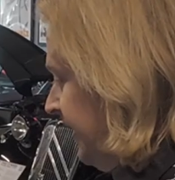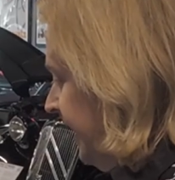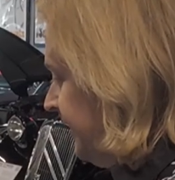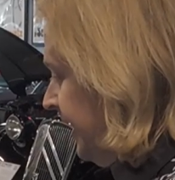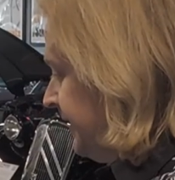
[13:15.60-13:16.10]

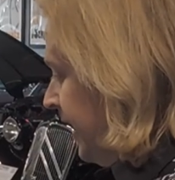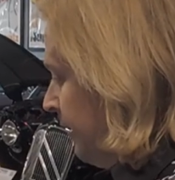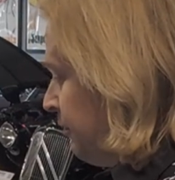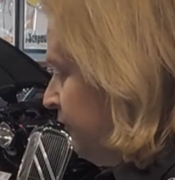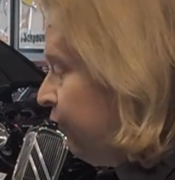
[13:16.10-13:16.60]
it's
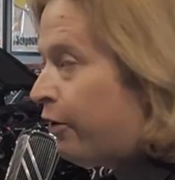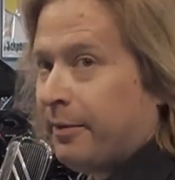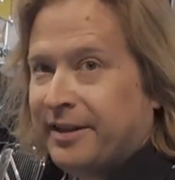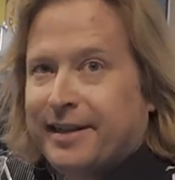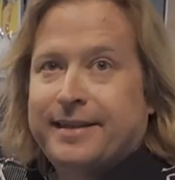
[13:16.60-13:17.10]
got
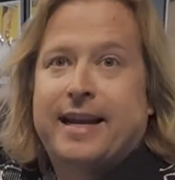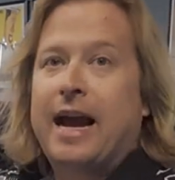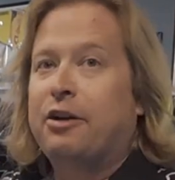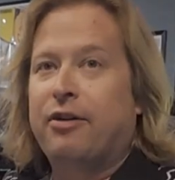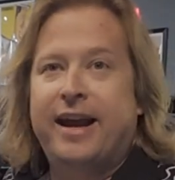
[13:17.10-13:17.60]
performance. It's
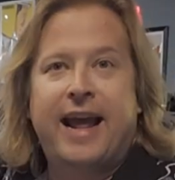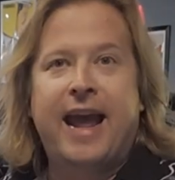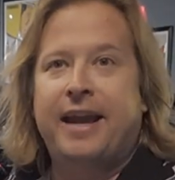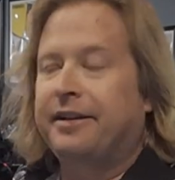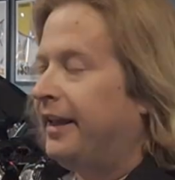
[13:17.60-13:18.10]
got great
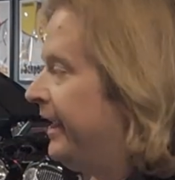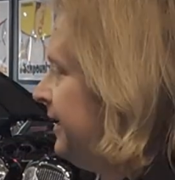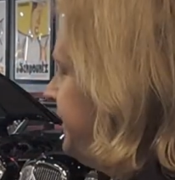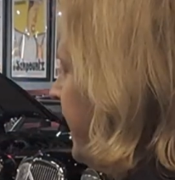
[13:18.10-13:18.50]
handling. It's